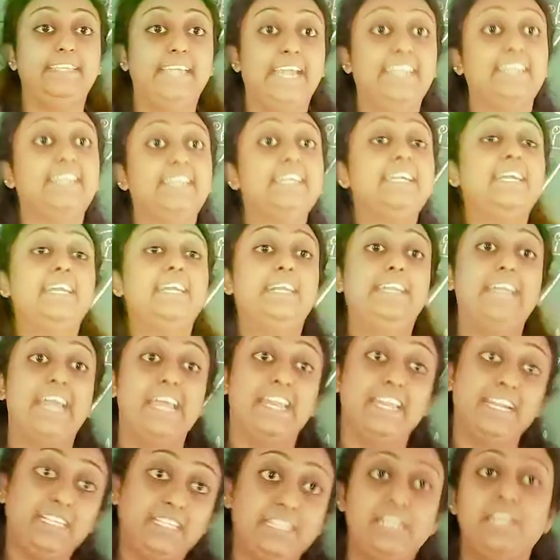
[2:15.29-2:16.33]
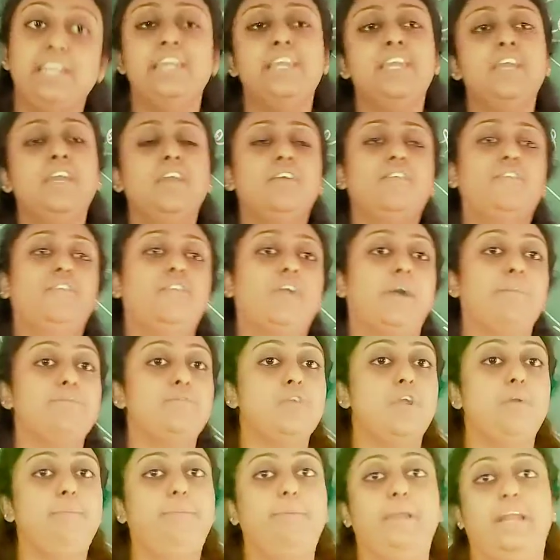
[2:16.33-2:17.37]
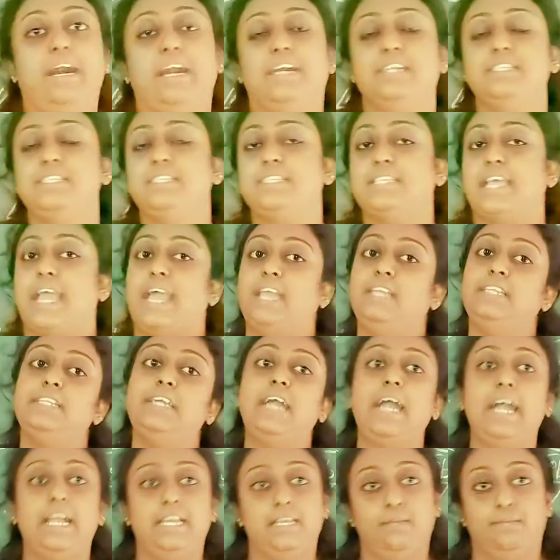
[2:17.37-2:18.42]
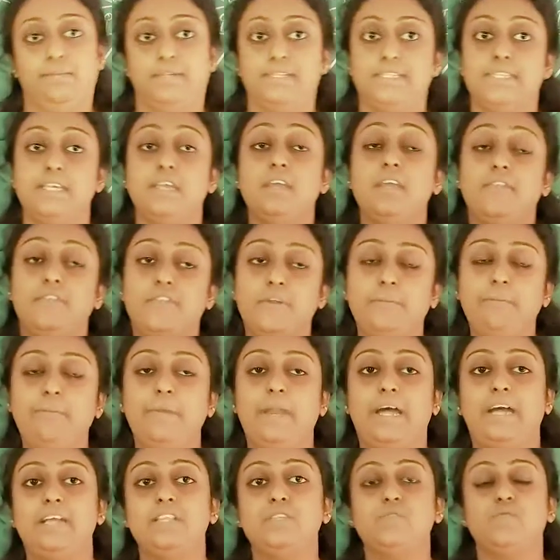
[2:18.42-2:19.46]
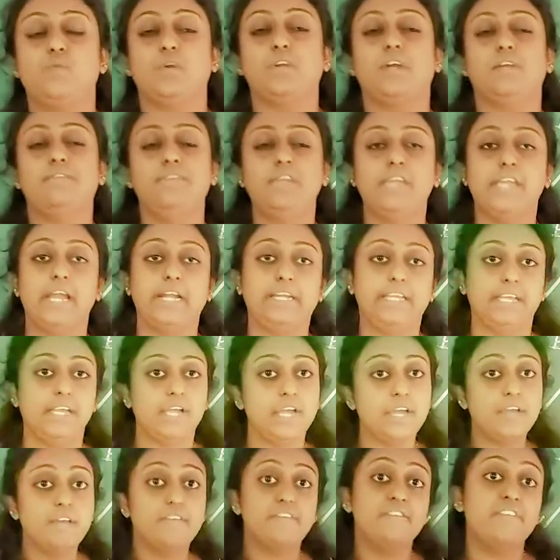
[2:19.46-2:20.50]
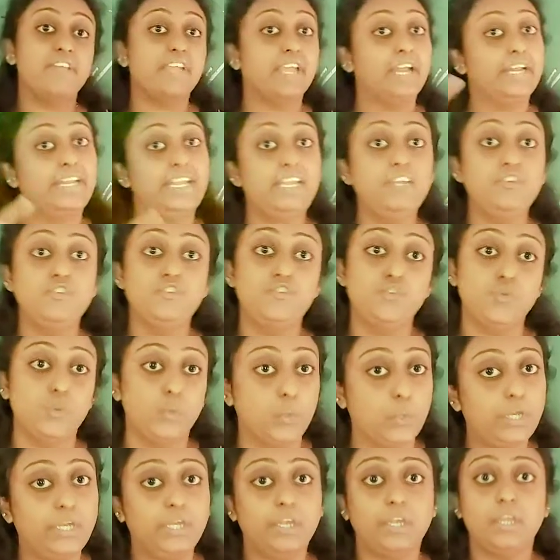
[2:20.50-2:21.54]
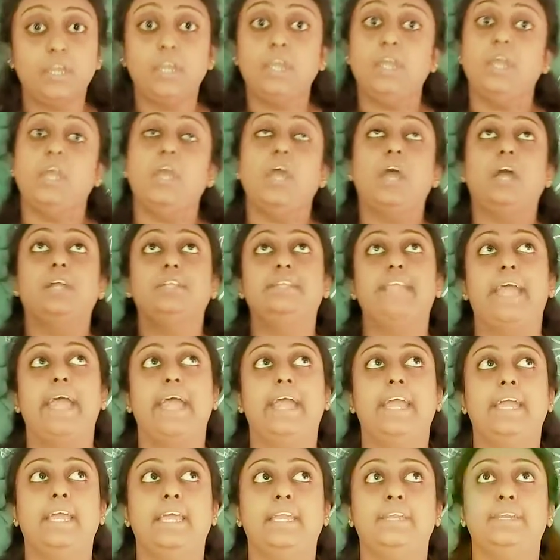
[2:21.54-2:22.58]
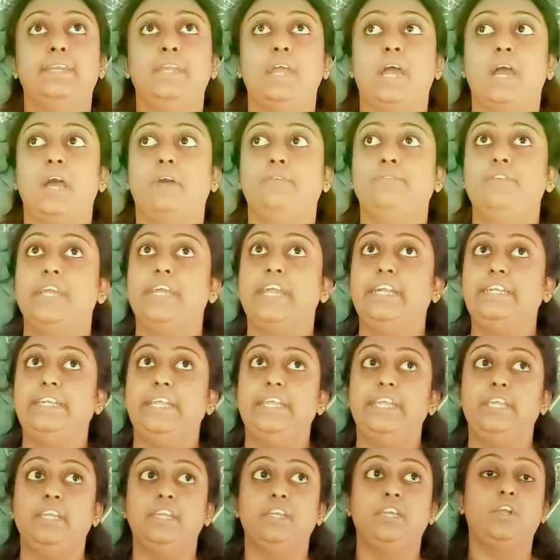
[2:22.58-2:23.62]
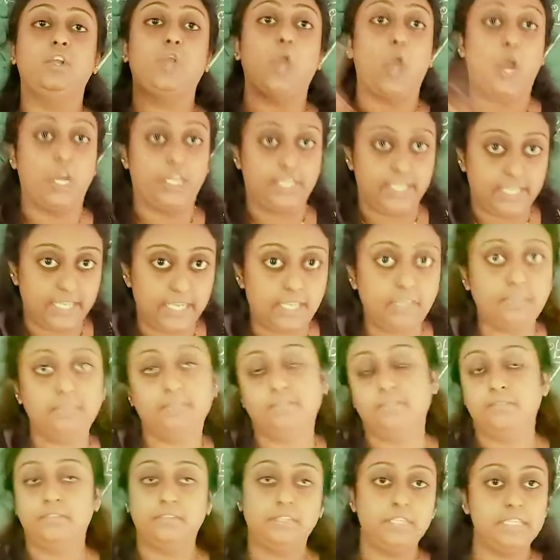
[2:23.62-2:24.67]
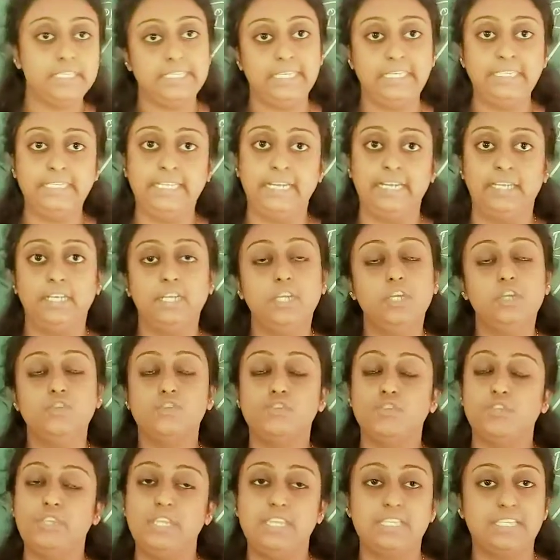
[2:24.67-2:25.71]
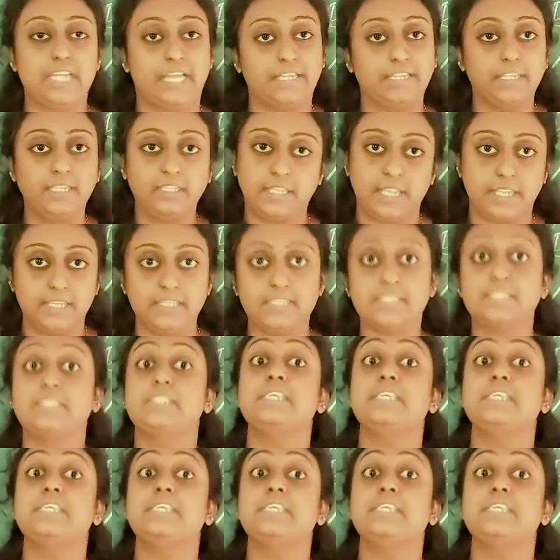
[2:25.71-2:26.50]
get directly from your plants and animals. From plants, what are we getting? We are getting jute, then we are getting cotton, isn't it? So these are the things.